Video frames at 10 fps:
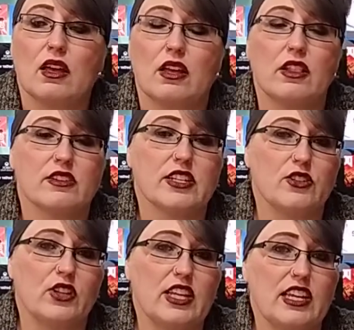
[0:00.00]
they'll send
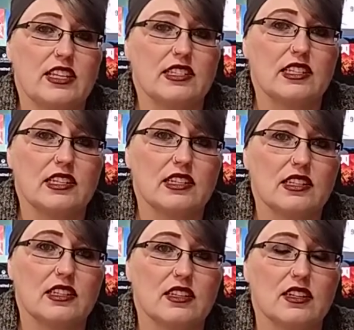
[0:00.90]
you the keys
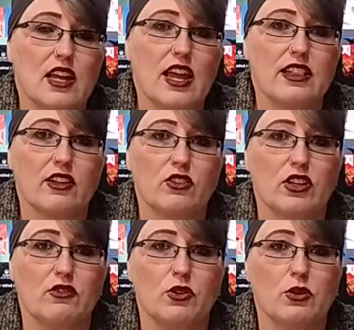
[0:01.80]
and they'll
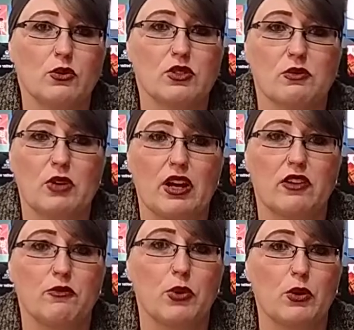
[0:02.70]
give you some kind
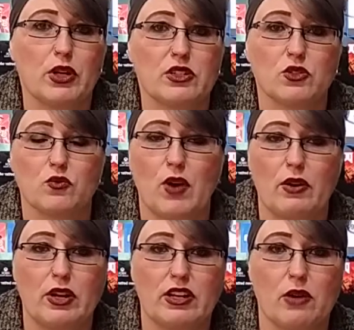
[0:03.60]
of bogus
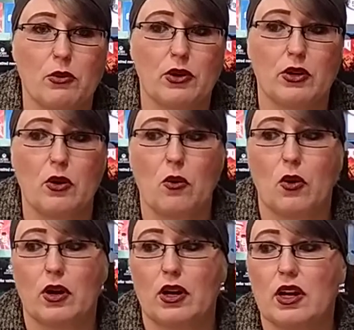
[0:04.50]
routing number
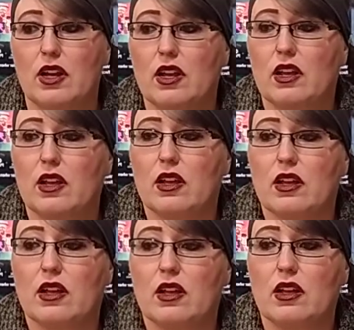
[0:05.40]
or
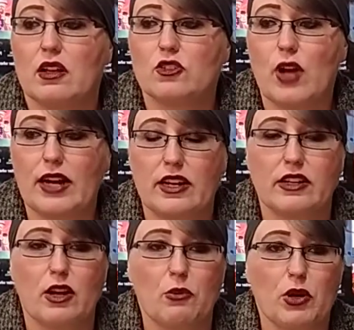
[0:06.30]

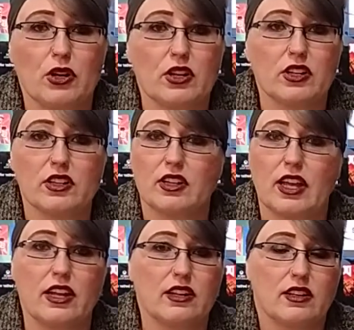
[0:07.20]
tracking number
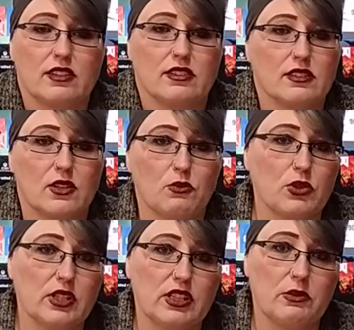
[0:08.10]
that is
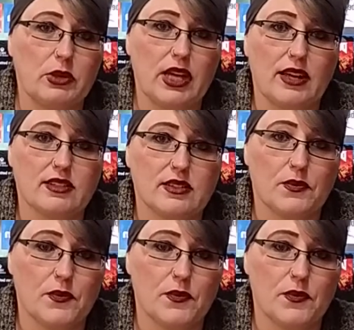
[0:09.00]
completely BS.